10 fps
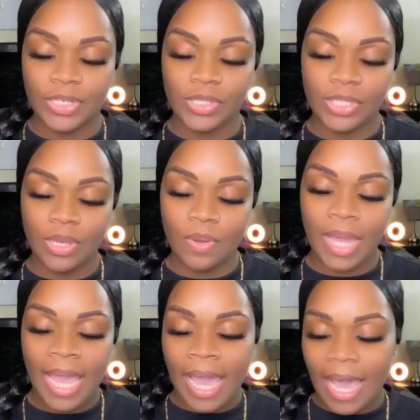So
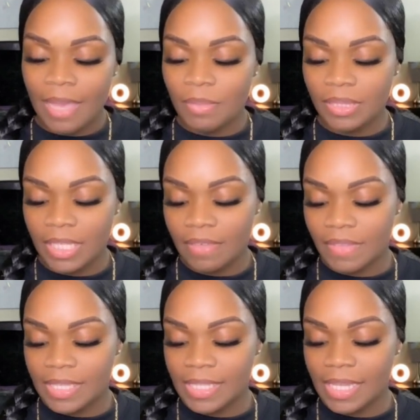I believe,
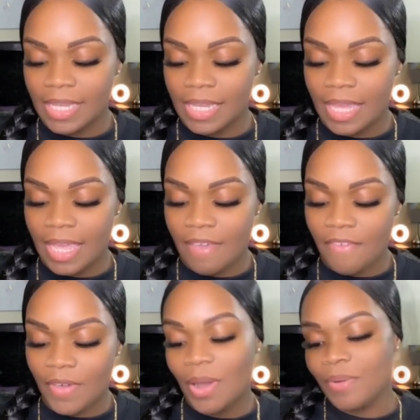let's see
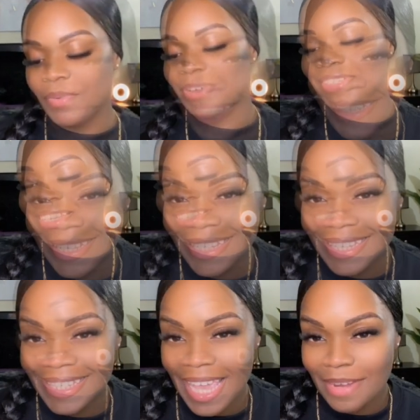if, oh, well, it does say
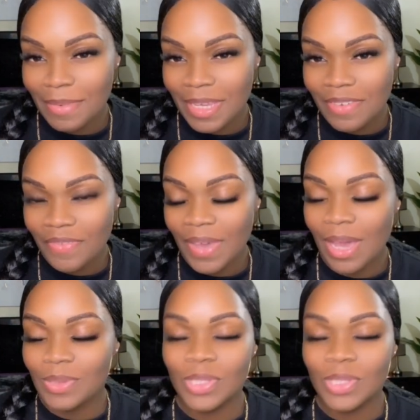scan me if found.